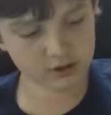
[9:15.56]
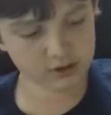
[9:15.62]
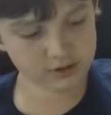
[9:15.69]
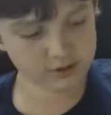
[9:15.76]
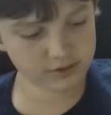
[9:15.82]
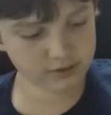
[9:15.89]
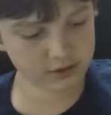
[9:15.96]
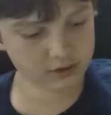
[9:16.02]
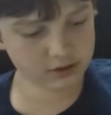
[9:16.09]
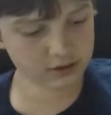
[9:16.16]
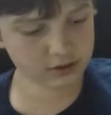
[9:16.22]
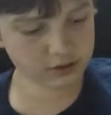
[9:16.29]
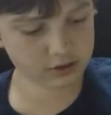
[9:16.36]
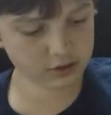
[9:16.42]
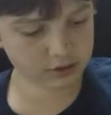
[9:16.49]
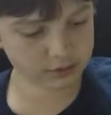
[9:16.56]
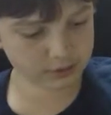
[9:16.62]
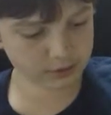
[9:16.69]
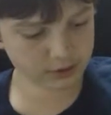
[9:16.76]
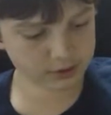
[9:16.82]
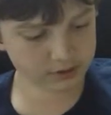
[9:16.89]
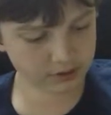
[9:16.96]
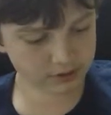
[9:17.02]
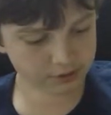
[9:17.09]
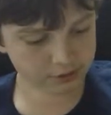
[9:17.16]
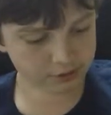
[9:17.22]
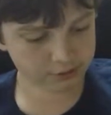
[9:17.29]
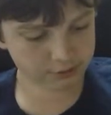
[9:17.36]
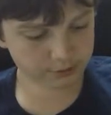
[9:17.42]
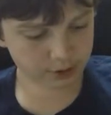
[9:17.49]
They think that the display size is
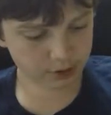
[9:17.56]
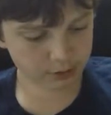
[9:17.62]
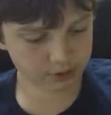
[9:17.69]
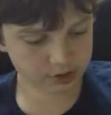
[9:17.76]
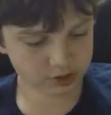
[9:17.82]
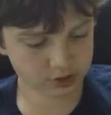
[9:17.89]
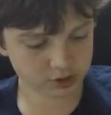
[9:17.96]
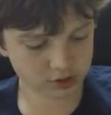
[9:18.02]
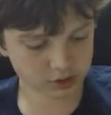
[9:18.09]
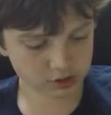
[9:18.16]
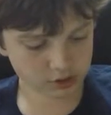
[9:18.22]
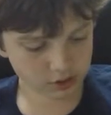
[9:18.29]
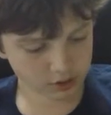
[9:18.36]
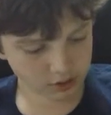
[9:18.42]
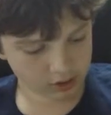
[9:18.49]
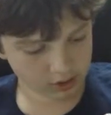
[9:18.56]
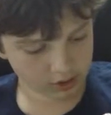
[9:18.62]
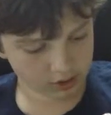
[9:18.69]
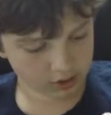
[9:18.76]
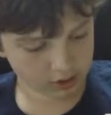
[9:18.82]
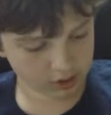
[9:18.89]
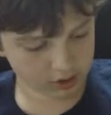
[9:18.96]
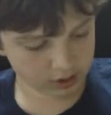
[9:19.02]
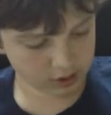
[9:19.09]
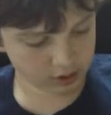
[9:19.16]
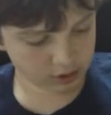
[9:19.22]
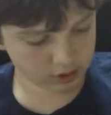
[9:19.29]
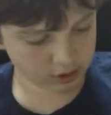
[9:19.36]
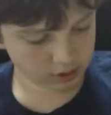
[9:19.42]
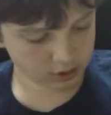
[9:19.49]
small, which
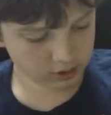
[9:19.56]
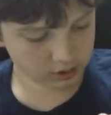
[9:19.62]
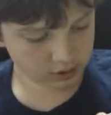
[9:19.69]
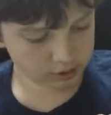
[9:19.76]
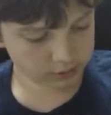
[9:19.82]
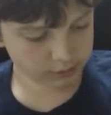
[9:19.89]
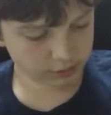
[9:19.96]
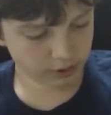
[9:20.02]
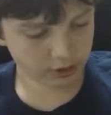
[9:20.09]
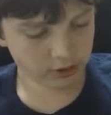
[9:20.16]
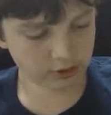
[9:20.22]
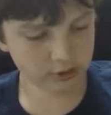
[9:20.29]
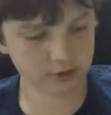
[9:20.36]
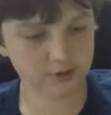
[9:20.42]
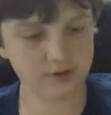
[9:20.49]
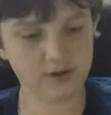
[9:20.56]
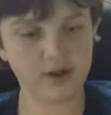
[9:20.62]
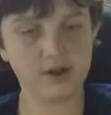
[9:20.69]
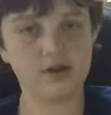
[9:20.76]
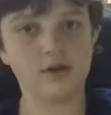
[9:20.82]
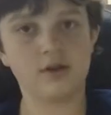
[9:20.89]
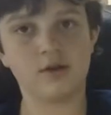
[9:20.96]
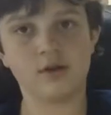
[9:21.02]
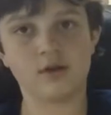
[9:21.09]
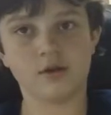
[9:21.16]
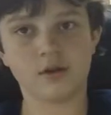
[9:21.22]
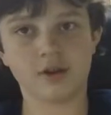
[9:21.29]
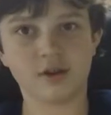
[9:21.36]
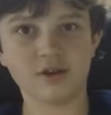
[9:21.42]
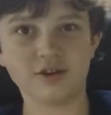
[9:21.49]
it is smaller than
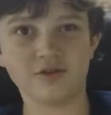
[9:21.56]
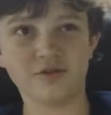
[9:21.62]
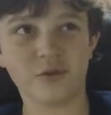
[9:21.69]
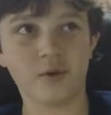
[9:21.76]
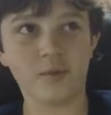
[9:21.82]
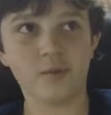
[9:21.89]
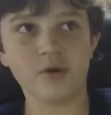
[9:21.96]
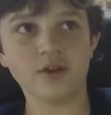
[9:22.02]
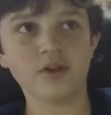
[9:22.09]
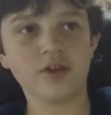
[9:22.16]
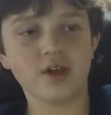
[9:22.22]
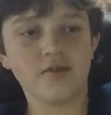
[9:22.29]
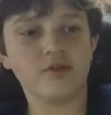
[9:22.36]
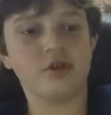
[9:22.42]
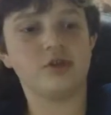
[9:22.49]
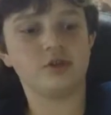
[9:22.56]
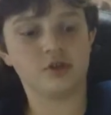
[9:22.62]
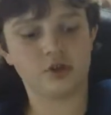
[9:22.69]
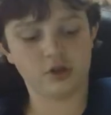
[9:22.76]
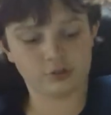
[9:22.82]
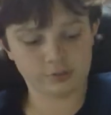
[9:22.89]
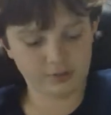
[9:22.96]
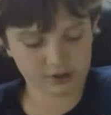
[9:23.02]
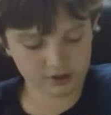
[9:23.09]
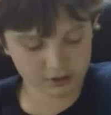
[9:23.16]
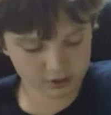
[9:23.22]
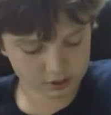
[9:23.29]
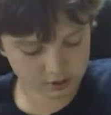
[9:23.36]
like your 4.7-inch display.